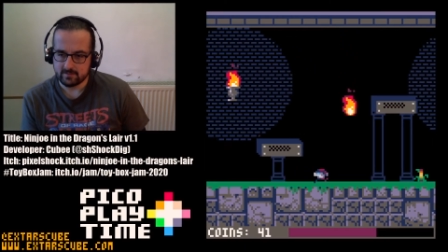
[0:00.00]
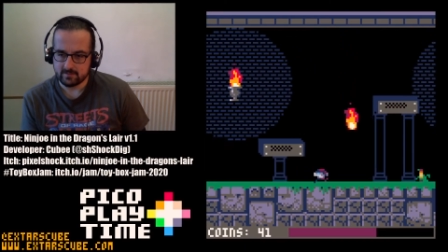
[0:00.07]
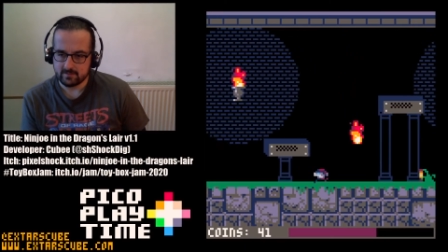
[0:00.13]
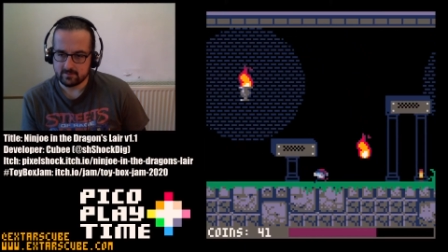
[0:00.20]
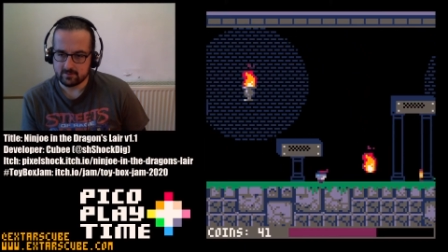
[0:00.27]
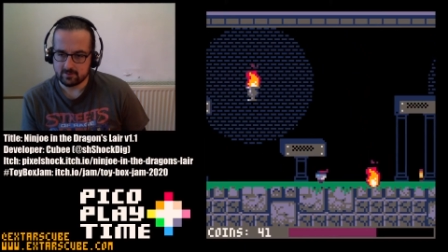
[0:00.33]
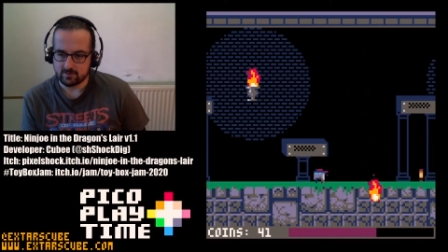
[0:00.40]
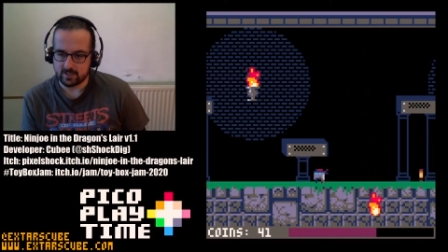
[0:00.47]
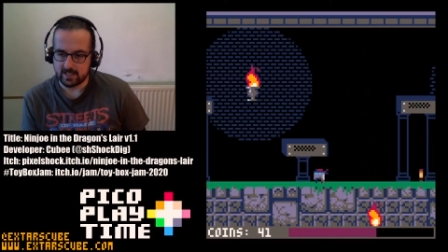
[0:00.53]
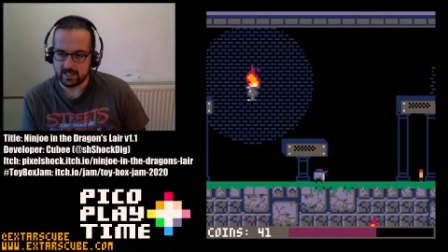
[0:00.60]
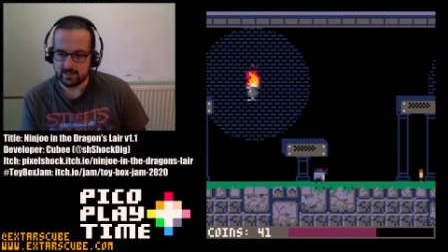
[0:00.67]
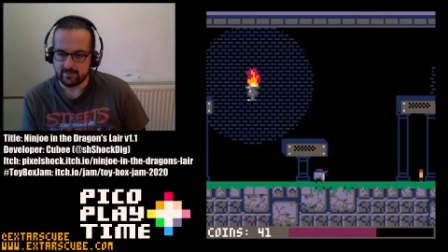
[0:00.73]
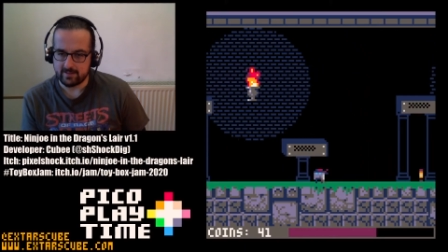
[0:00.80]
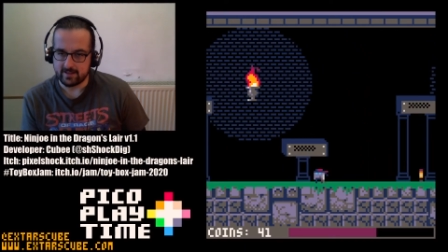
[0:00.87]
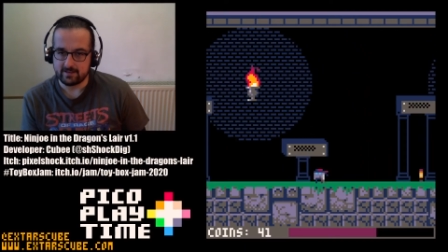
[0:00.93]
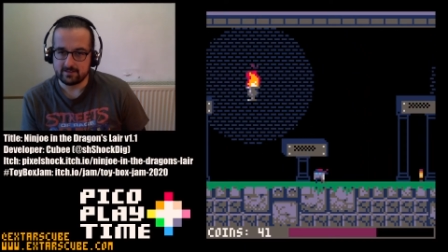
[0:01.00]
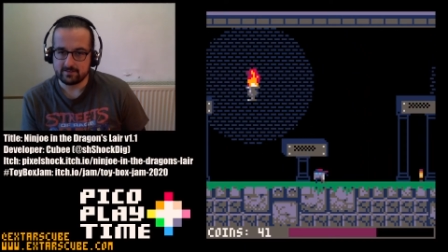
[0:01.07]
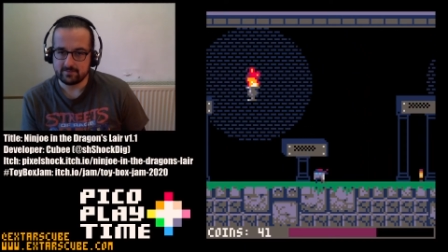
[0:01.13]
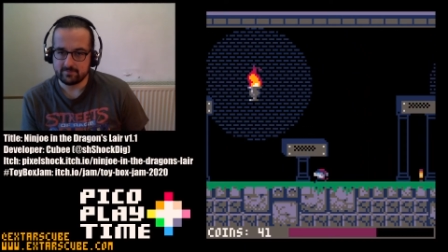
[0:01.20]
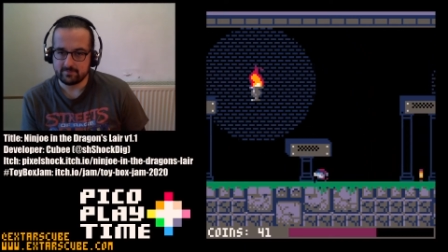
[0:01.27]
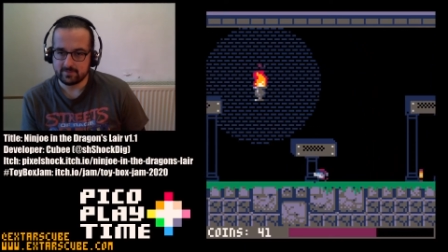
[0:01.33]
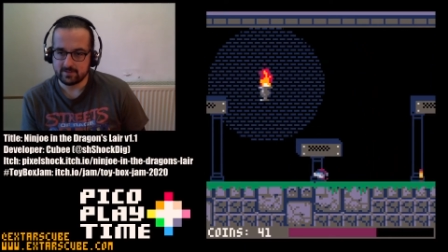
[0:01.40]
Took a hit then.
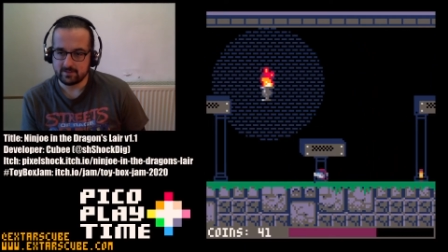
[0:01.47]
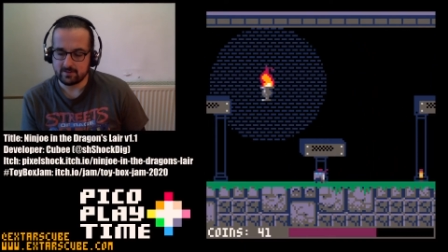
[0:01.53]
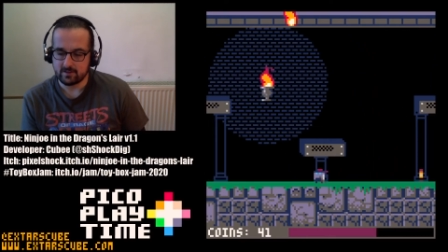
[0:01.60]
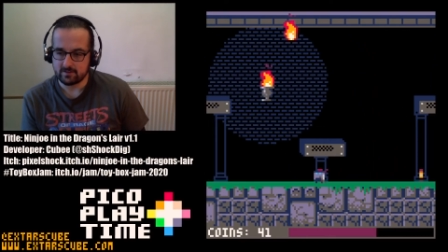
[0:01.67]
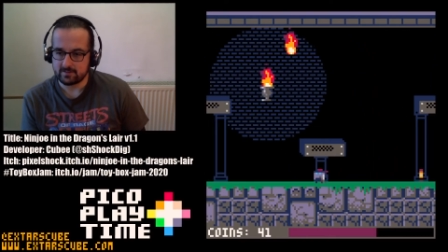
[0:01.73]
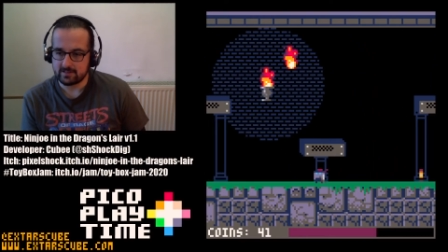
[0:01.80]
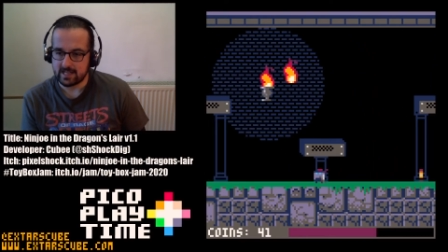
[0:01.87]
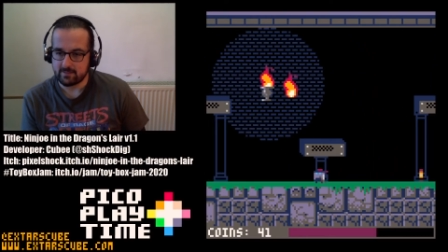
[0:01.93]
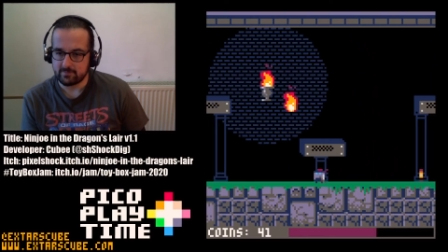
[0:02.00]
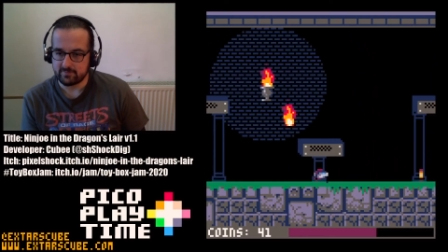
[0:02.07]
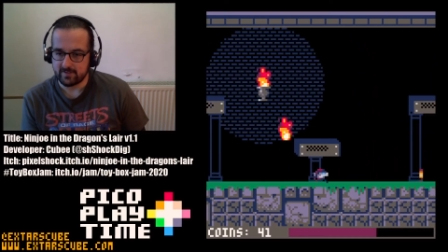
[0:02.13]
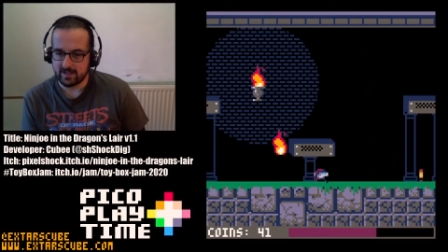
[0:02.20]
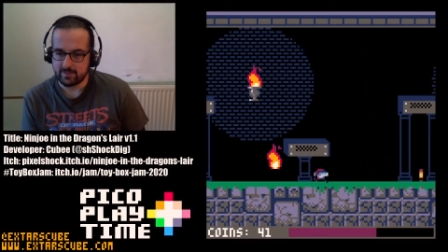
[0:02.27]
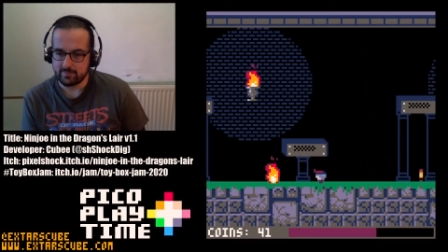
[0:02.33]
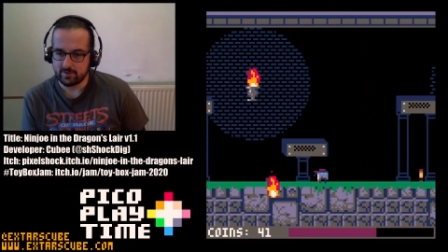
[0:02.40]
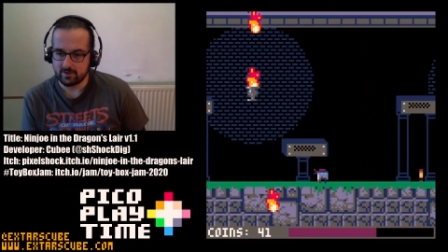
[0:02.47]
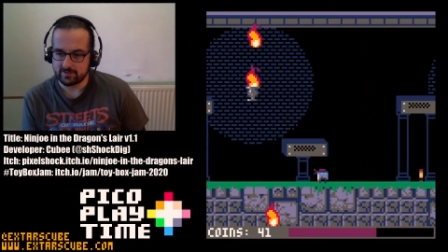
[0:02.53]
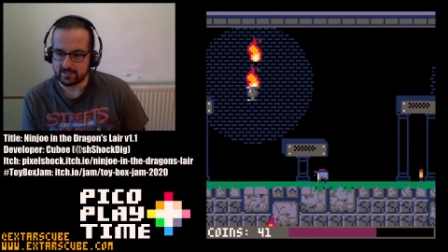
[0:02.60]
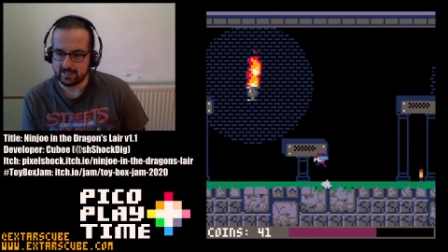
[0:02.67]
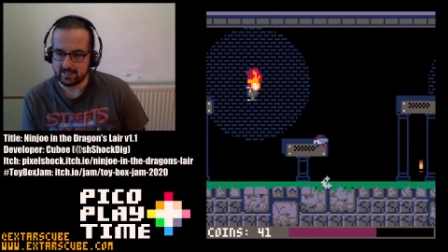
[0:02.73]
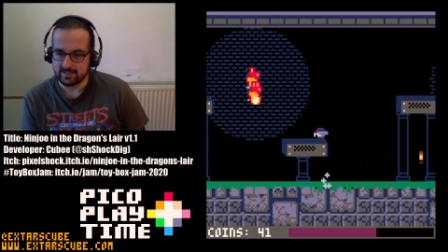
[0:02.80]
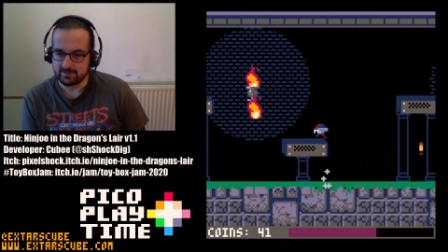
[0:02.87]
It's those damn fireballs
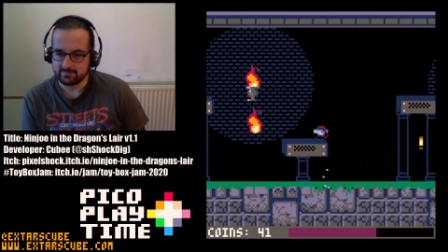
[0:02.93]
again.